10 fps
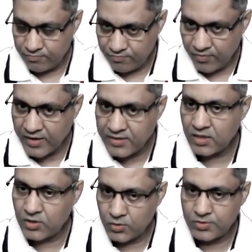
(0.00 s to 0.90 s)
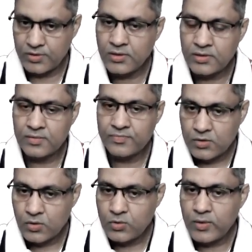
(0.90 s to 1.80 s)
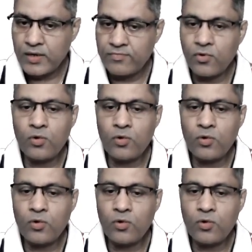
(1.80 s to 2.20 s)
find the quotient. So you get